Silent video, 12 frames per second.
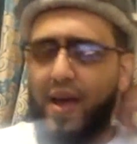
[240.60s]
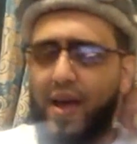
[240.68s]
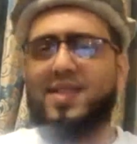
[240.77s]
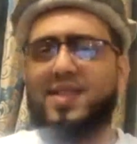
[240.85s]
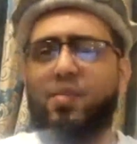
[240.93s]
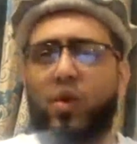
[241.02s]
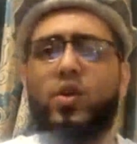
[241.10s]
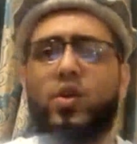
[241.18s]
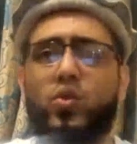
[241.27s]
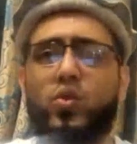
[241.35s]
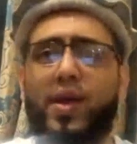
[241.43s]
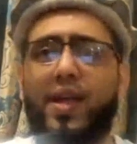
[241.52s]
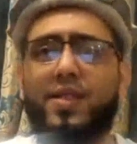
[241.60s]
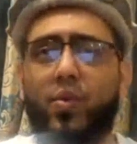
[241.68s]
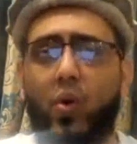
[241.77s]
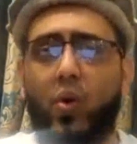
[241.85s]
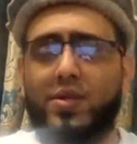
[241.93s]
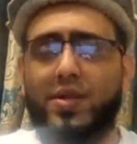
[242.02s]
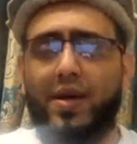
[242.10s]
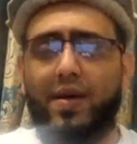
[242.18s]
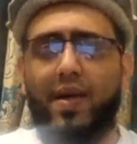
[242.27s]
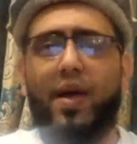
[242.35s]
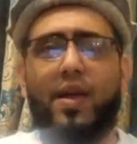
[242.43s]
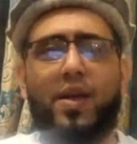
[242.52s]
ask him, what do you do to get the
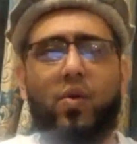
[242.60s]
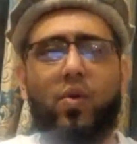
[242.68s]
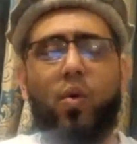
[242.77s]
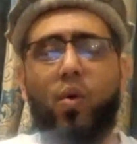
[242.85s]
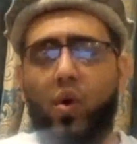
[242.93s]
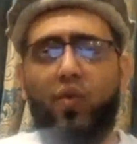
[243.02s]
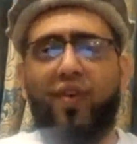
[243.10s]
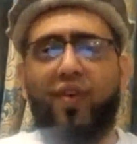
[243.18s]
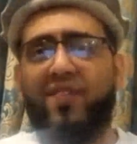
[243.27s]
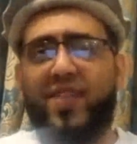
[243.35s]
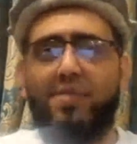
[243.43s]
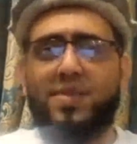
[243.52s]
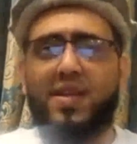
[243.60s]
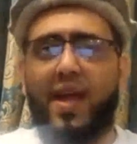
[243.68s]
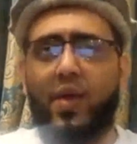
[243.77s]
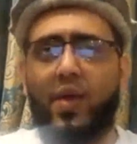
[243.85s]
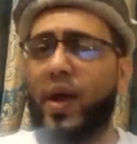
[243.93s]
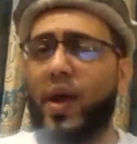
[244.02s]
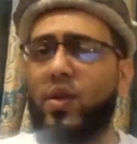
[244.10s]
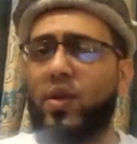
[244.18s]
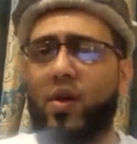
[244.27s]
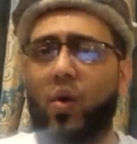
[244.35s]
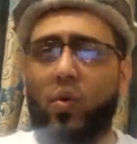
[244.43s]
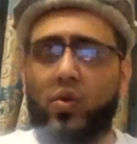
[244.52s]
water? No, I will go 5 times a day.
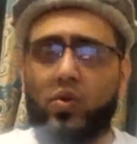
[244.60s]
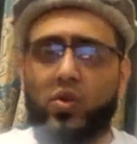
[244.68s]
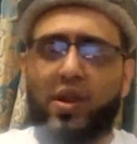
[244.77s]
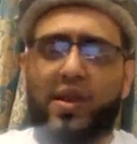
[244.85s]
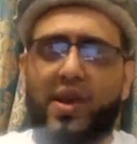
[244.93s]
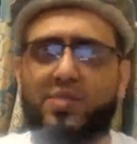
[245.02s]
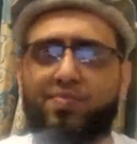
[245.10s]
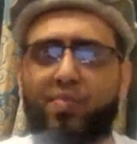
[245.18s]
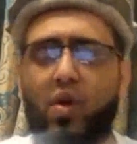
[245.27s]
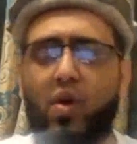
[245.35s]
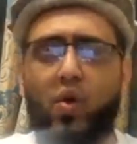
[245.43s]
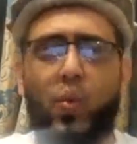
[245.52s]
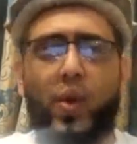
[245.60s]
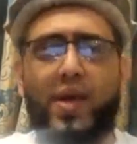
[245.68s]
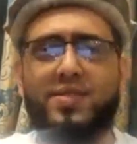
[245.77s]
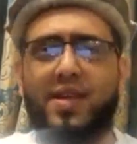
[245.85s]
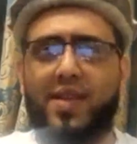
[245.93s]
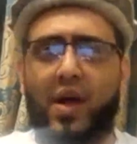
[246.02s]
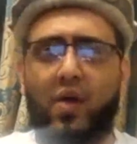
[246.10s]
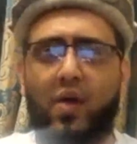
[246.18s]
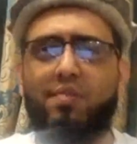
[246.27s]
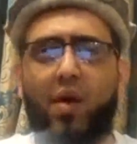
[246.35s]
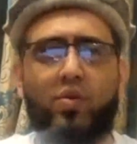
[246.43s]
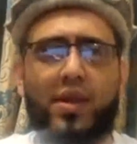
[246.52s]
Where do you go? To the nearest borehole. Where's that? Down
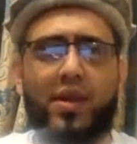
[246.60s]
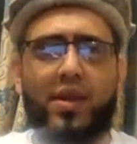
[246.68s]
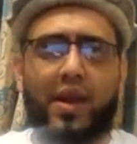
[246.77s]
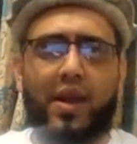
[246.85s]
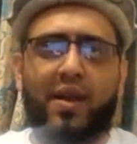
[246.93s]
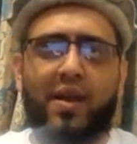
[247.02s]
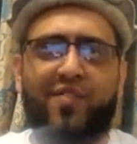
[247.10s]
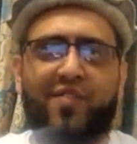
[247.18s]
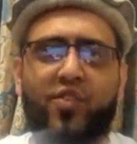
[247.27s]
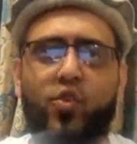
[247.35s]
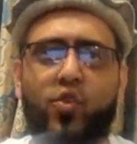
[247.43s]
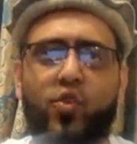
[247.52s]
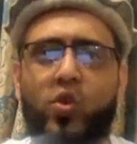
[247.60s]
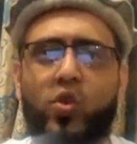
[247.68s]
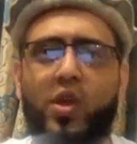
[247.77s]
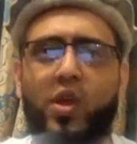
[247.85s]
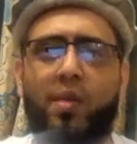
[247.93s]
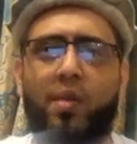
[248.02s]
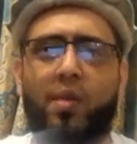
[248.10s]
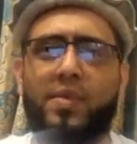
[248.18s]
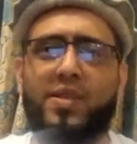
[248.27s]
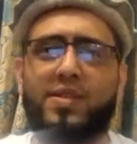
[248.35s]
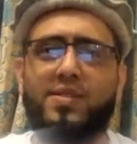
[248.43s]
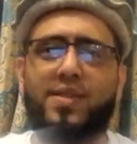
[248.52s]
the mountain in a few
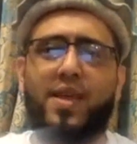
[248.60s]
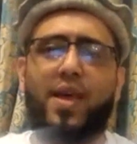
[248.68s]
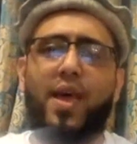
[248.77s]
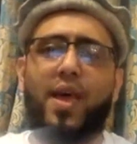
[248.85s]
kilometers.